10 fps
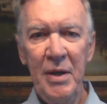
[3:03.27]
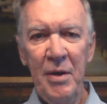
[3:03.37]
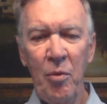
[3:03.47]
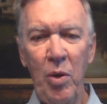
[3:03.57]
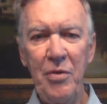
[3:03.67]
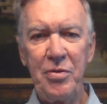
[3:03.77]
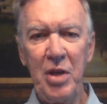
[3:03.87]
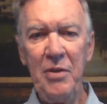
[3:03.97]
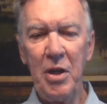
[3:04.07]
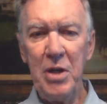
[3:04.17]
we've
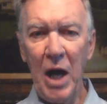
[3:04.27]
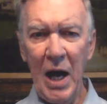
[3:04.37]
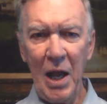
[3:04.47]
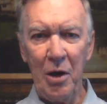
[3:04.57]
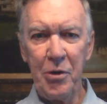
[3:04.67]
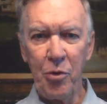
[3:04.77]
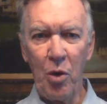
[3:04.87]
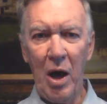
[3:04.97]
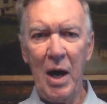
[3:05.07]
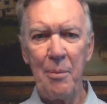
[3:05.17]
seen the dollar
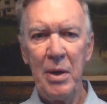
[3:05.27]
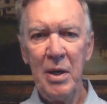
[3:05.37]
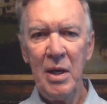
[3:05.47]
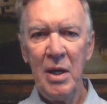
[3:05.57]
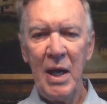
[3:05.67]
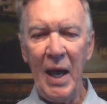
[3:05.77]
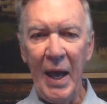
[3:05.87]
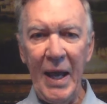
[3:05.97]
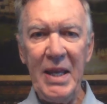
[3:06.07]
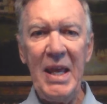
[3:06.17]
drop
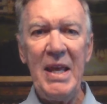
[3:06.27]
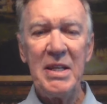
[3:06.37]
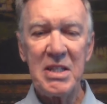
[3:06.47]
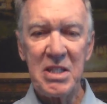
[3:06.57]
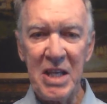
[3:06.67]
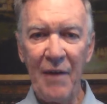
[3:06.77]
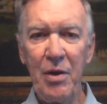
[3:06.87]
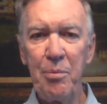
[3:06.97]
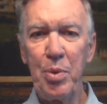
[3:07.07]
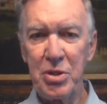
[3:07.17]

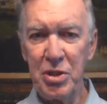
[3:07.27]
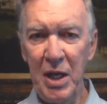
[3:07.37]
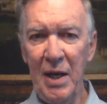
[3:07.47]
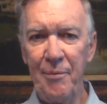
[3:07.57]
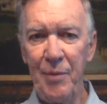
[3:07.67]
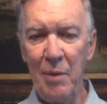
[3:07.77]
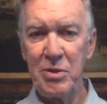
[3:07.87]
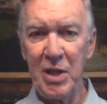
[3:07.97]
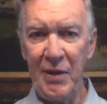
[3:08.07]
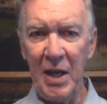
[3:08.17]
eighty-seven percent. Let me
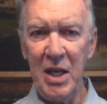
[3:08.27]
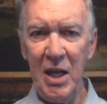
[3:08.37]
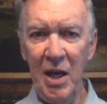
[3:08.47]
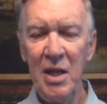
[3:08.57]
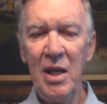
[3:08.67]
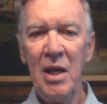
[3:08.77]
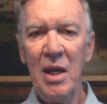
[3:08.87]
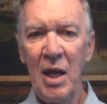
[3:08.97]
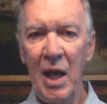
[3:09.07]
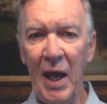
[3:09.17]
say that again,
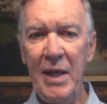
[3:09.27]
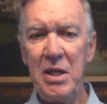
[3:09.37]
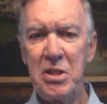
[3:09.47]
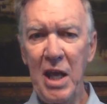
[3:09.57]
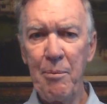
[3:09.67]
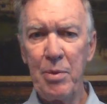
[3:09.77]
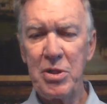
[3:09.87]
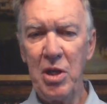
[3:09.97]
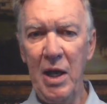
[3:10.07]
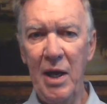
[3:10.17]
eighty-seven
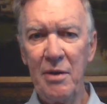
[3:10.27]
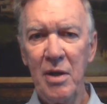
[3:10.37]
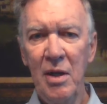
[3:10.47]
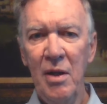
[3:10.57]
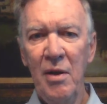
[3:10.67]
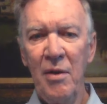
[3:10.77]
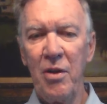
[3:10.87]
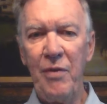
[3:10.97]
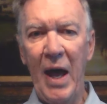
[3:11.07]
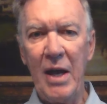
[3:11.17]
percent the
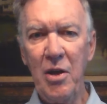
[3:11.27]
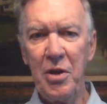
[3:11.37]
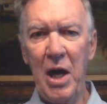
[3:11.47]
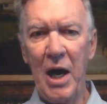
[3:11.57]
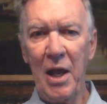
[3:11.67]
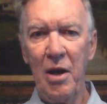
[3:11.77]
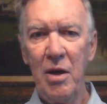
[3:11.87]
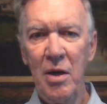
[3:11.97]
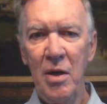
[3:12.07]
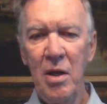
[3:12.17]
value of the dollar.
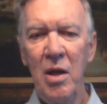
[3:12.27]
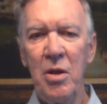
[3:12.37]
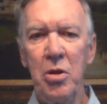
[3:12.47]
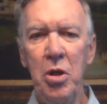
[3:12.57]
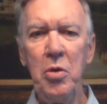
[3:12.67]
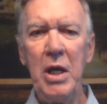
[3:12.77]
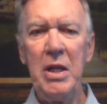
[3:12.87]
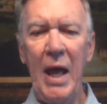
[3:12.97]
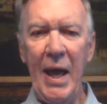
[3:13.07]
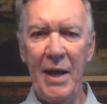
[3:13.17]
You need
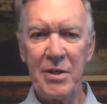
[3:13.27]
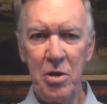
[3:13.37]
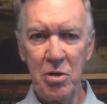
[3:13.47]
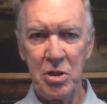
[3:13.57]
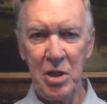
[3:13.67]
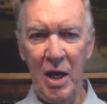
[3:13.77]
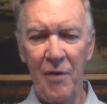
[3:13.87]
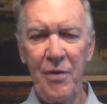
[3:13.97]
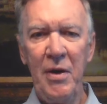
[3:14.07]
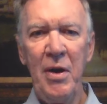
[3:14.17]
to ask yourself,
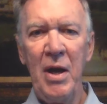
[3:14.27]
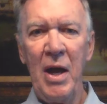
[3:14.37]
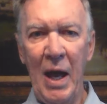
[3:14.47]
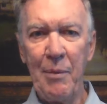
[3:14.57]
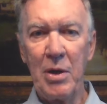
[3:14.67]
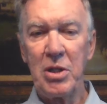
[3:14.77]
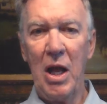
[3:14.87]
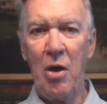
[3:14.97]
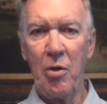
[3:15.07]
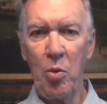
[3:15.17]
how much
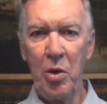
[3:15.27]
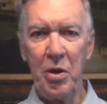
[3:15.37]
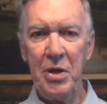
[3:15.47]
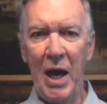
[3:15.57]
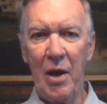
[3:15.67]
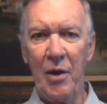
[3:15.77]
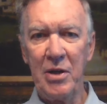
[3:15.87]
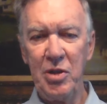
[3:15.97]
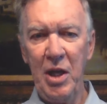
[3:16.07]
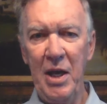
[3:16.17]
longer will the dollar
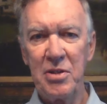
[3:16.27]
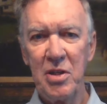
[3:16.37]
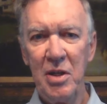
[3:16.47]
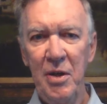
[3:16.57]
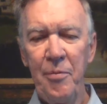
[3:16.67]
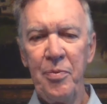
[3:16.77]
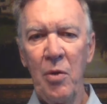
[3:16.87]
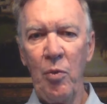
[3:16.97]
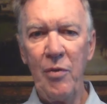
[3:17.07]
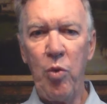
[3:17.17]
exist?
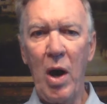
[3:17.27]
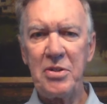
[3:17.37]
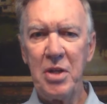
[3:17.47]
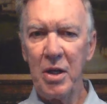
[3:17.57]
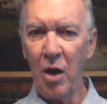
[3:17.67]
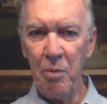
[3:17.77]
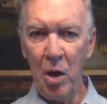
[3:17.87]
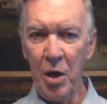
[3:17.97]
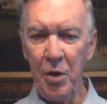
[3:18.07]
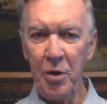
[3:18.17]
We've watched it go from one
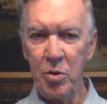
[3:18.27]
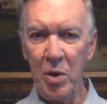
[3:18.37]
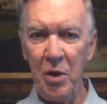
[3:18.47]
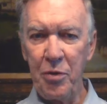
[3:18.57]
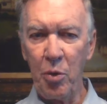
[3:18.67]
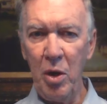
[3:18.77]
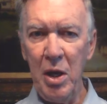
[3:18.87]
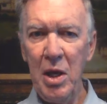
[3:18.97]
hundred twenty-three